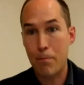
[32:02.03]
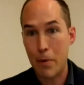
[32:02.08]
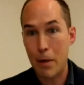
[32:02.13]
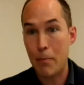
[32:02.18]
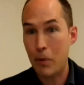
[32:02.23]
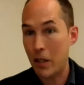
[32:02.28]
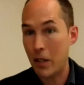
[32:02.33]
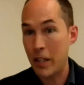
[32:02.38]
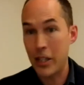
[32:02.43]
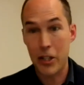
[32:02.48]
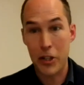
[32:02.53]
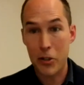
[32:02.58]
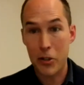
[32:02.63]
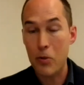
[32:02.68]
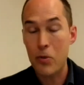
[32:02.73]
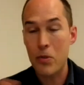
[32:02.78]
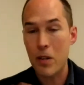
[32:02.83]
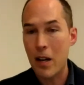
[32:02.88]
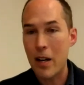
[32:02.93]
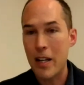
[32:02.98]
people like
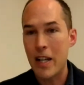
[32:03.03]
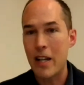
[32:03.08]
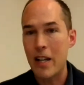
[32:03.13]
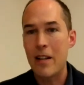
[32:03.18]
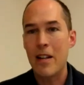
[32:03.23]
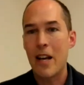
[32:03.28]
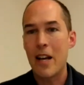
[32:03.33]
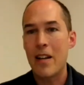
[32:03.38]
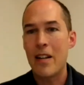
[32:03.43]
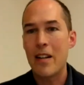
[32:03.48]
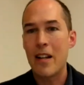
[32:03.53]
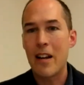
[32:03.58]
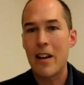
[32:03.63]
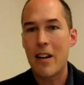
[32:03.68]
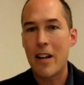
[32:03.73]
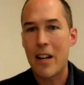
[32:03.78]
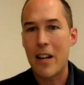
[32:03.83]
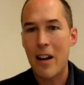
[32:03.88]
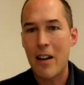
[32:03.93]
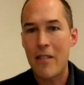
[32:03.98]
you, Donnie, and
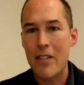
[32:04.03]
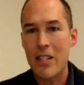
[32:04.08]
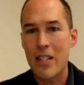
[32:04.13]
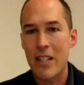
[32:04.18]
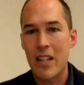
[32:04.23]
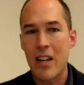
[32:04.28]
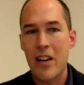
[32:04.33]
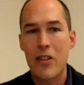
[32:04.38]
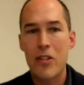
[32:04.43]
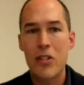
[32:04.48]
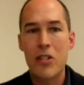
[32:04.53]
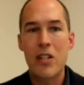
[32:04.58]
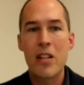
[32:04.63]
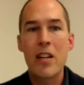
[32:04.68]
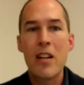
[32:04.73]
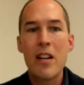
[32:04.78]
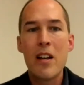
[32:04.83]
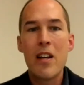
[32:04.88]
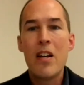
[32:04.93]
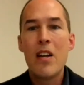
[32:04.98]
obviously others,
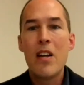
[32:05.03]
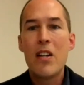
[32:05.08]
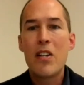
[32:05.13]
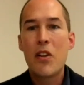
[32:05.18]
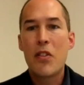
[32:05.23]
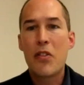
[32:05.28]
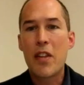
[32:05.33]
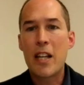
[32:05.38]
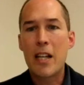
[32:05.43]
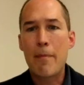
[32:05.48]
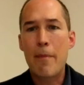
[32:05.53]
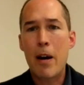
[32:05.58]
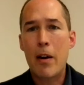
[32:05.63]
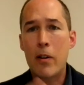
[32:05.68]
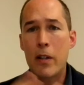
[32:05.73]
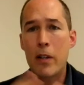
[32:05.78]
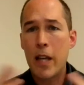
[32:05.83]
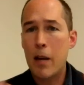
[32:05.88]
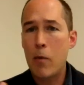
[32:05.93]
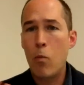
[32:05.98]
to think about,
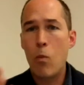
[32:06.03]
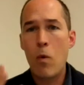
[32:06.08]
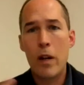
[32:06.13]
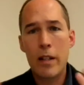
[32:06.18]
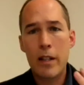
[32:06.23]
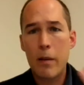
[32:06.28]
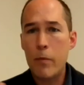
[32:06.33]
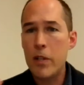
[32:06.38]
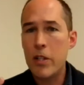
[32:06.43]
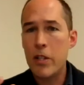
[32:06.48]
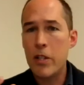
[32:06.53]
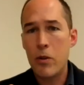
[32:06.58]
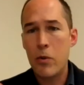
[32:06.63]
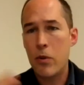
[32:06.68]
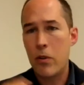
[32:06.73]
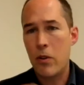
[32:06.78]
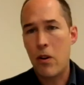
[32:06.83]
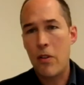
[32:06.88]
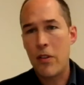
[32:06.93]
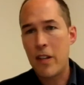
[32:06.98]
okay, what can we do
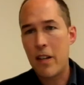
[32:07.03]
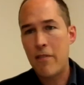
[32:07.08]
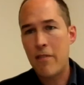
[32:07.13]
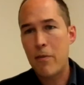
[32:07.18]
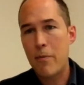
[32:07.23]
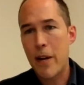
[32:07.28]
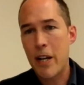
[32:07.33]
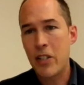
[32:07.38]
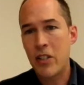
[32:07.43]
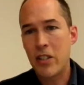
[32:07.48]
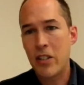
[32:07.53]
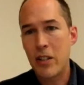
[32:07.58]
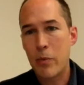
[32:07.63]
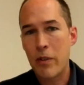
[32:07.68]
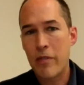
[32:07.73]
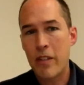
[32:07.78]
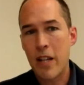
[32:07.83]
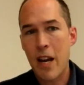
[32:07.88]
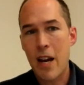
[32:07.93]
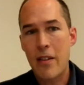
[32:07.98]
with all the information that
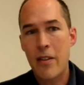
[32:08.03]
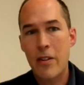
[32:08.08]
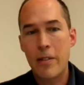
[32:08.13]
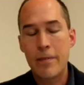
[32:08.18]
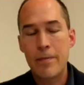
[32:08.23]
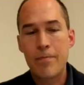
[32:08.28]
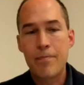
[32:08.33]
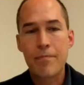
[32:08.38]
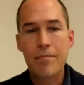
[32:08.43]
we've gathered?